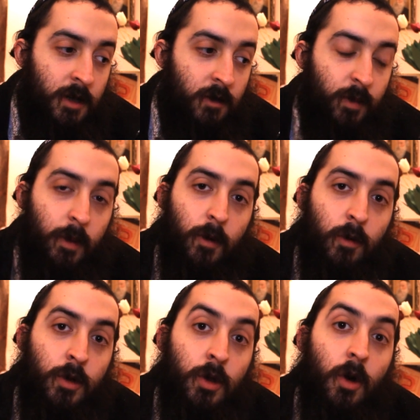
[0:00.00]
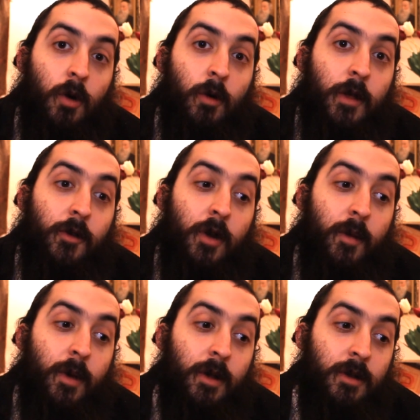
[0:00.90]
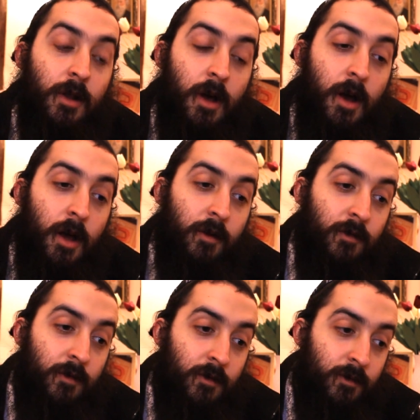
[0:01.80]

if people would know that the Rebbe is alive,